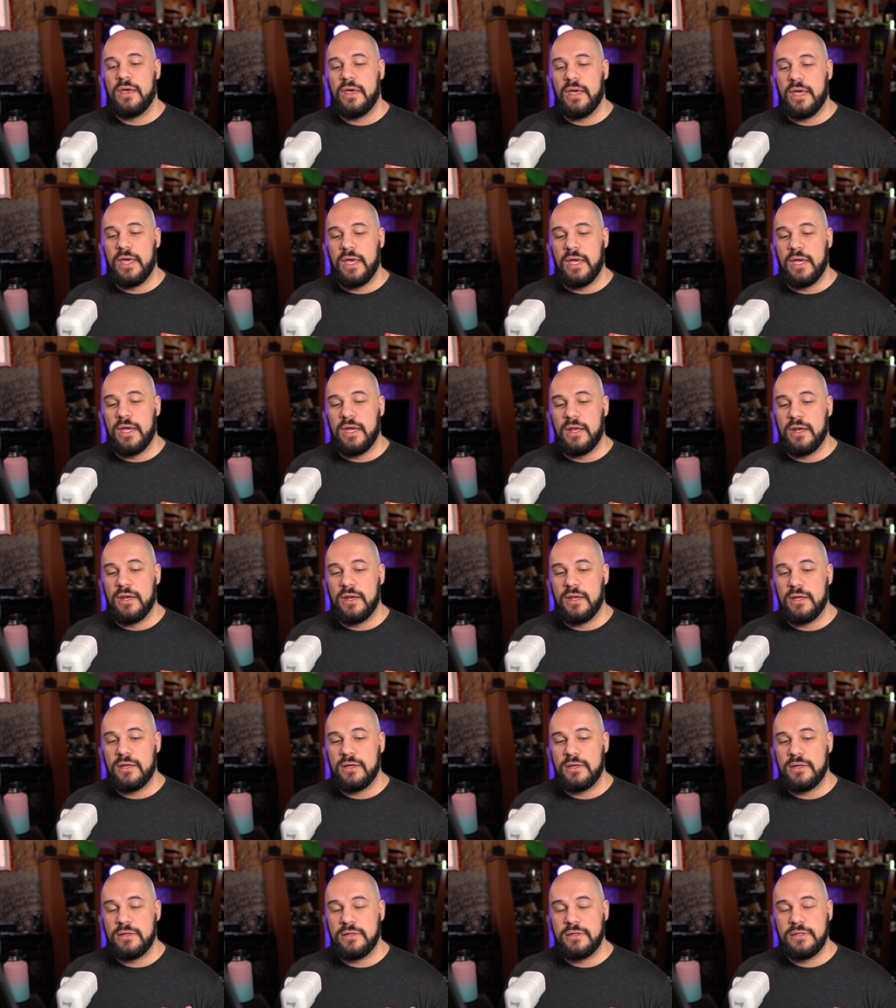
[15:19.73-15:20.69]
And
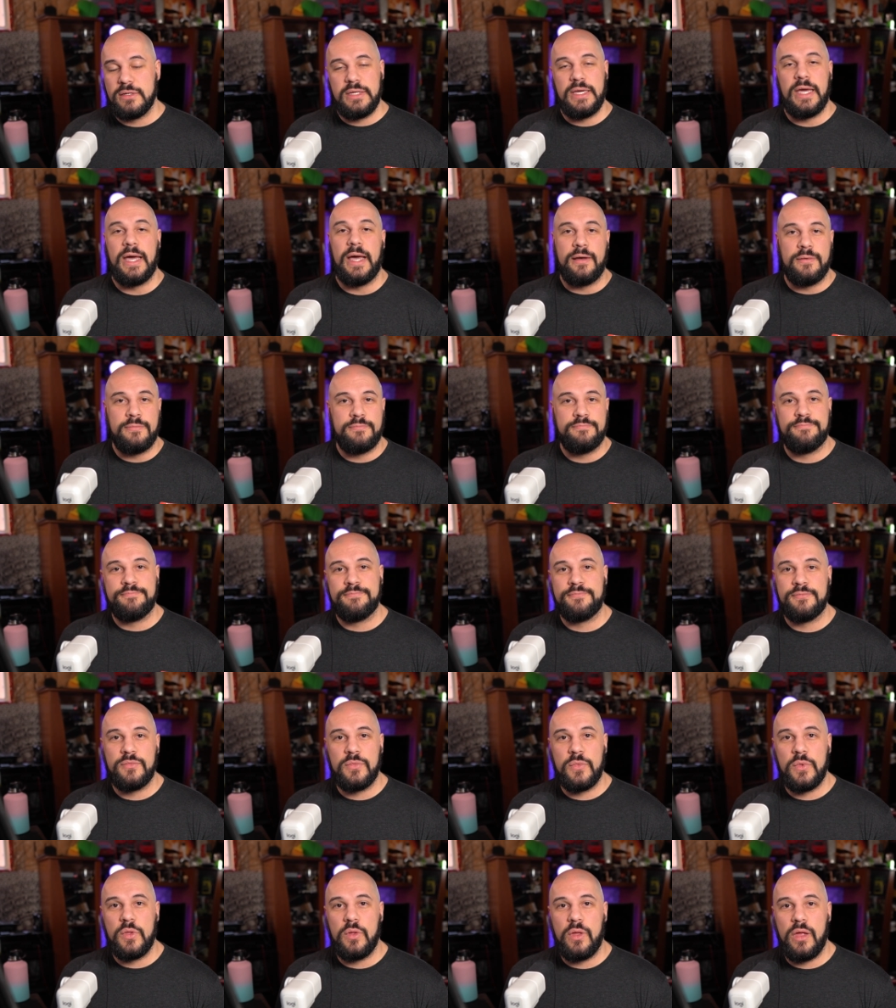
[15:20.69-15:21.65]
yeah,
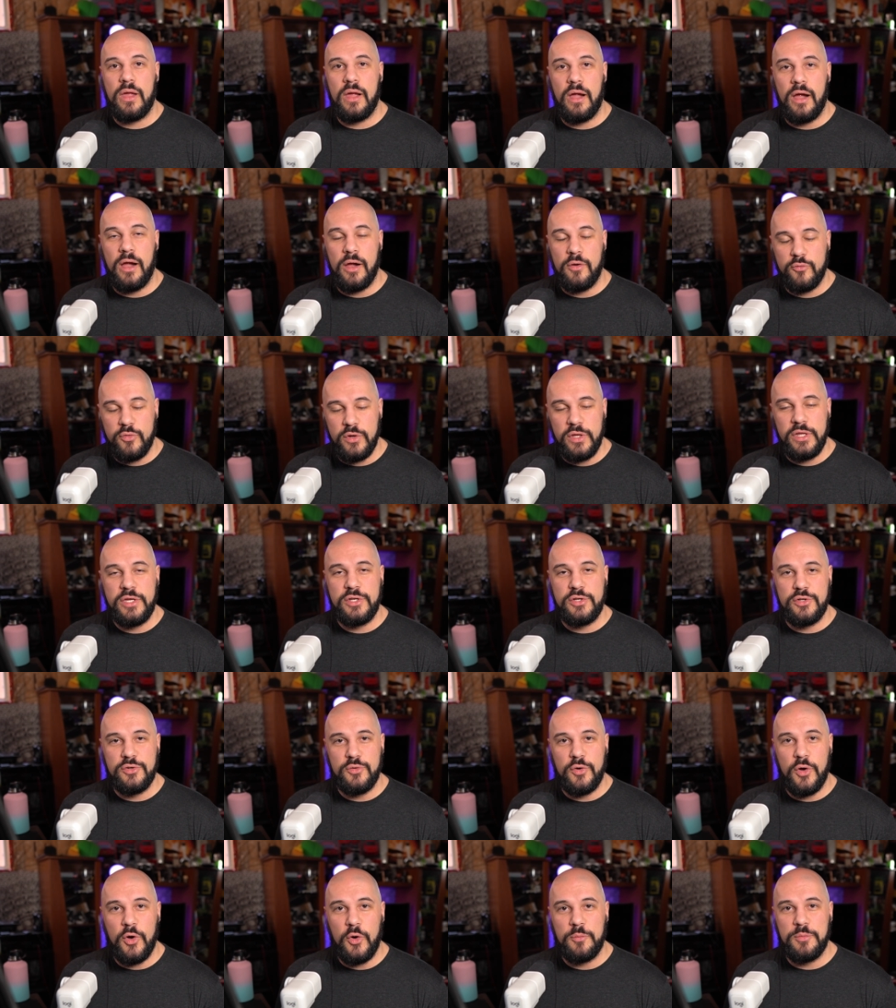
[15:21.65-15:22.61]
really
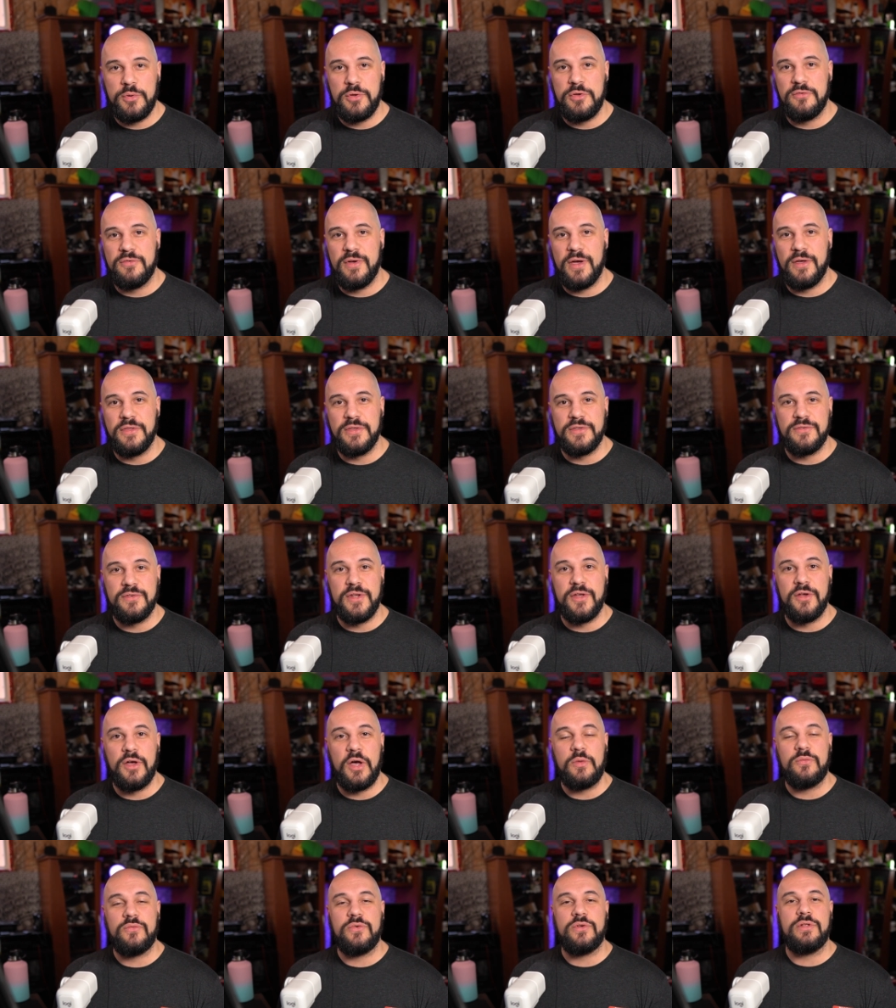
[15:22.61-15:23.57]
do hope you found this video
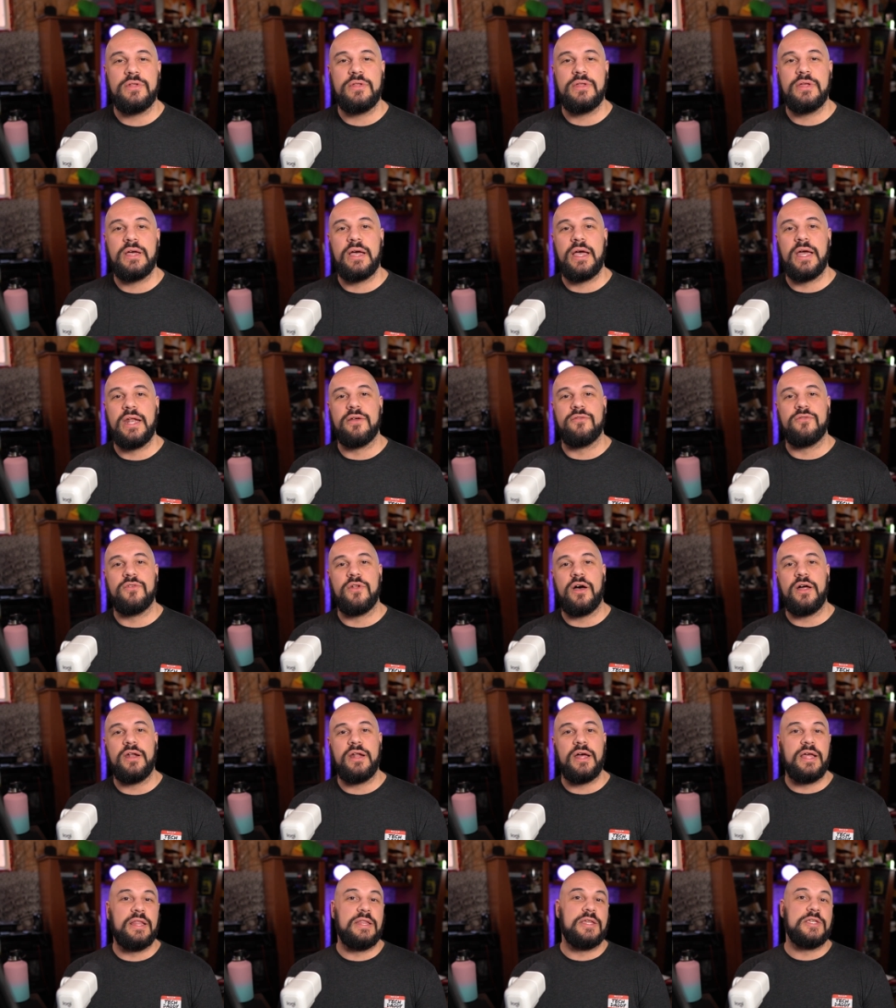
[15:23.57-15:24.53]
helpful. And if
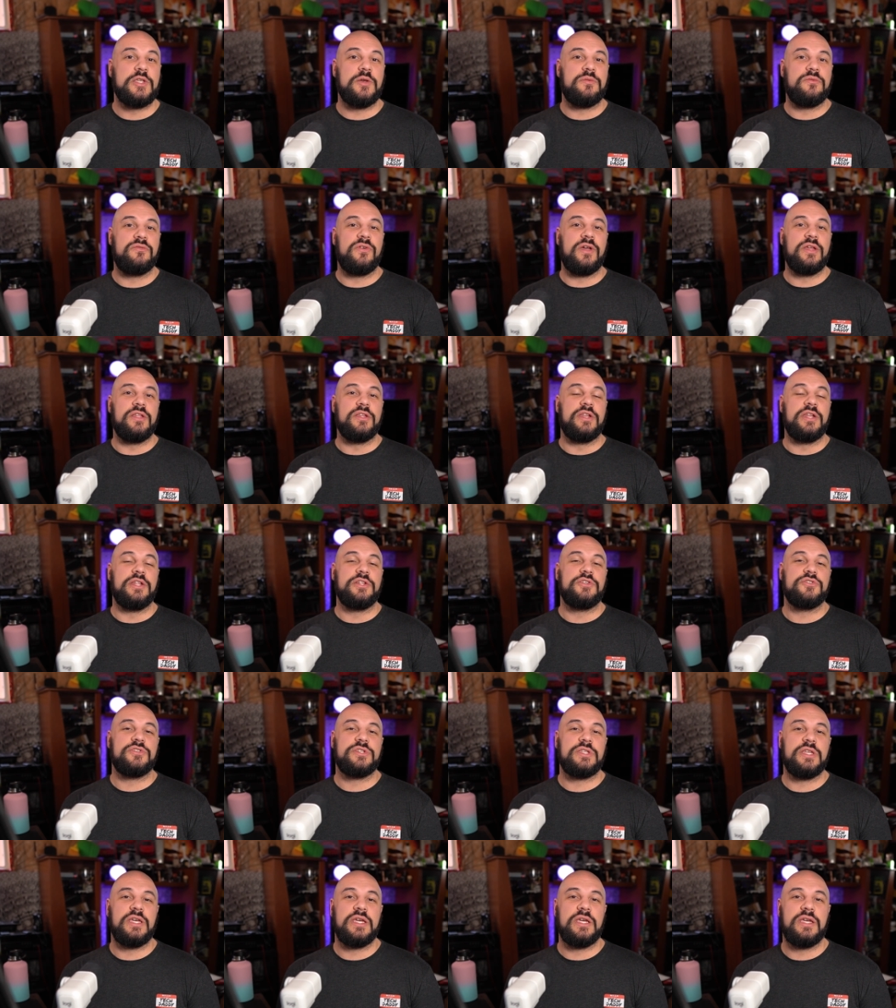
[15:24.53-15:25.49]
not, I at least hope found it
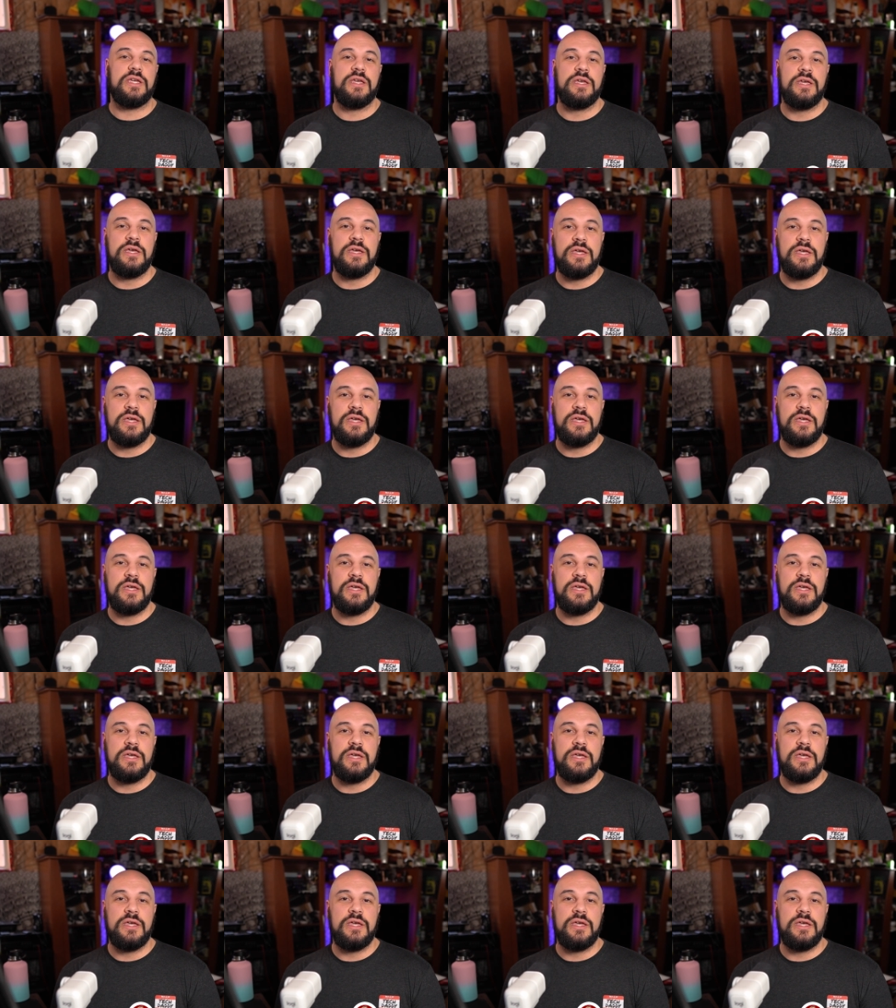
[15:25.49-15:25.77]
interesting.